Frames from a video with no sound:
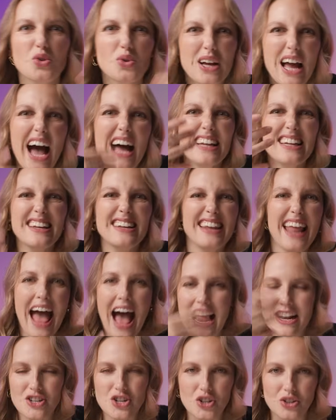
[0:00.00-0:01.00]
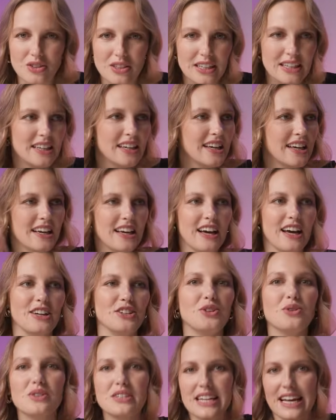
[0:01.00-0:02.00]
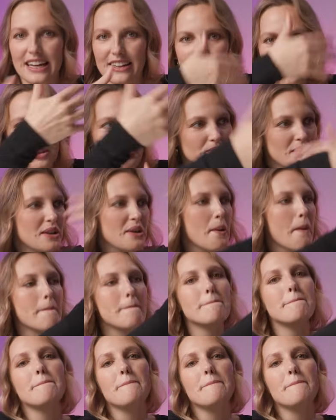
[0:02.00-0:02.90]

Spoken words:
you kind of naturally, you tend to be